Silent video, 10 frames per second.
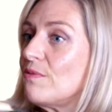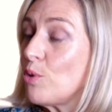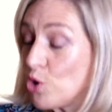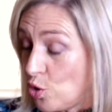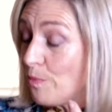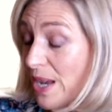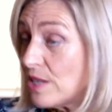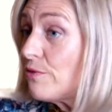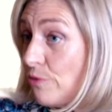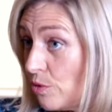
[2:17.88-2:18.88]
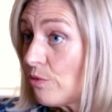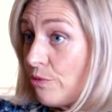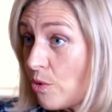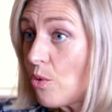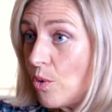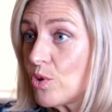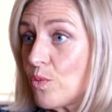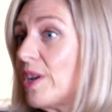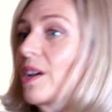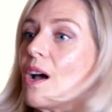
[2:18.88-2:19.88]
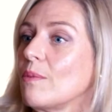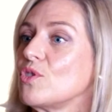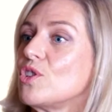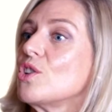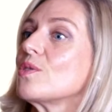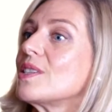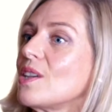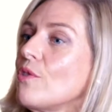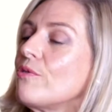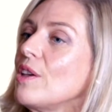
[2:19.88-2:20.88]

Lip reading: put your best foot forward when it comes to yourself